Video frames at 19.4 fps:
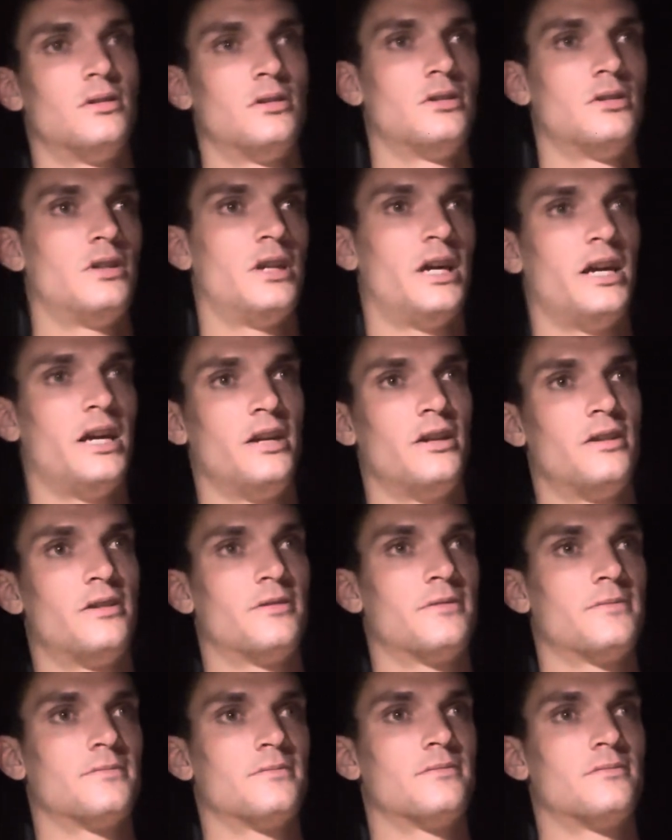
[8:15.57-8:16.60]
Like,
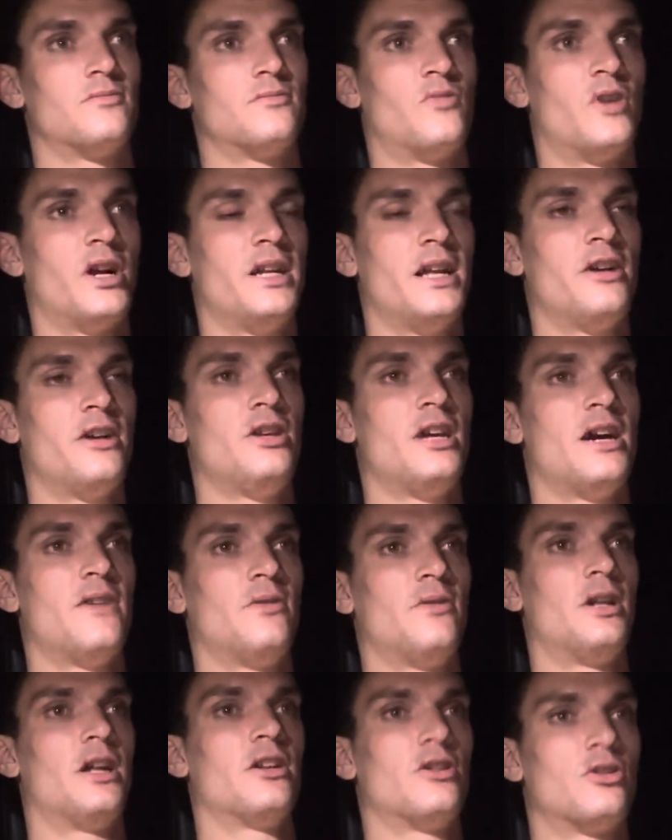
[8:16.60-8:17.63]
right now you have
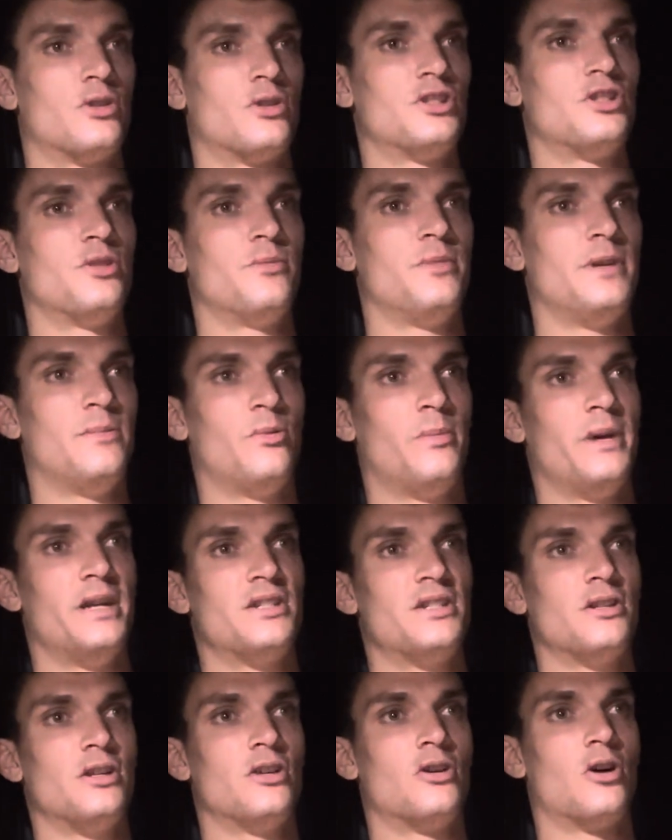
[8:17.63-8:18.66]
a lot of Christian people
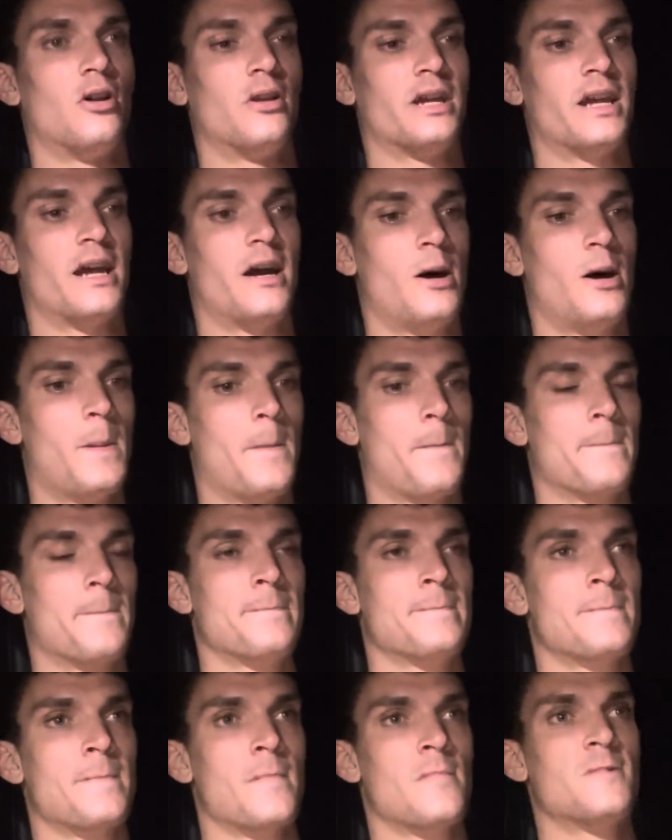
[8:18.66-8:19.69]
basically calling out
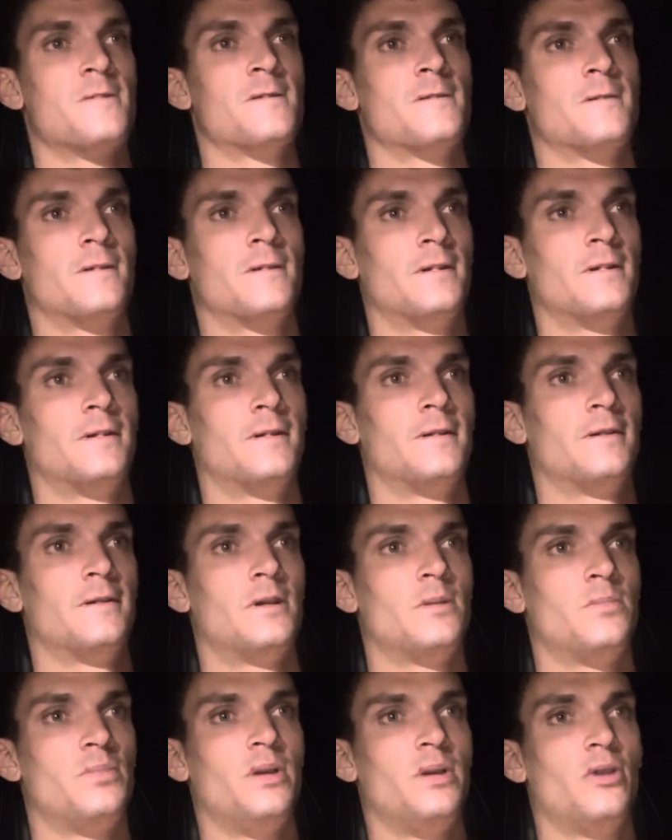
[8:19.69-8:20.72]

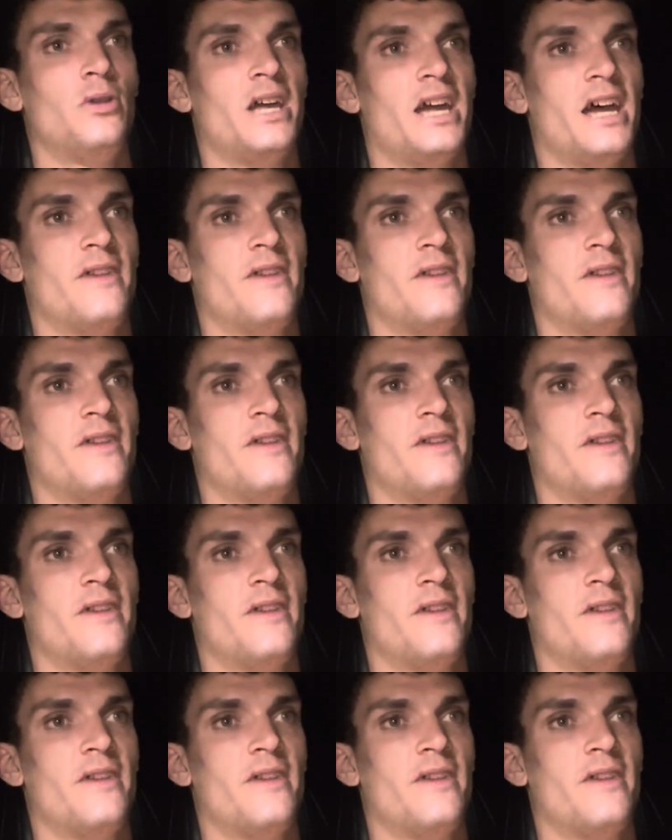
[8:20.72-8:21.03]
people that